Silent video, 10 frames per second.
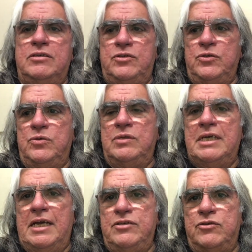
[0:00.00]
to
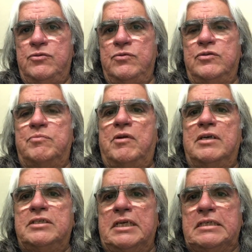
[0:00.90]
guide you through this
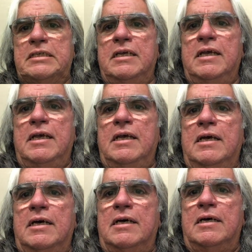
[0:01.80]
process.
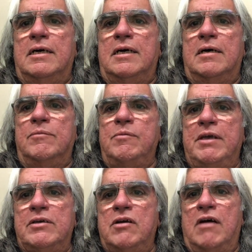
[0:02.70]
You
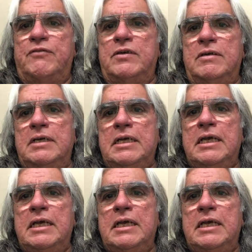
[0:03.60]
make an offer,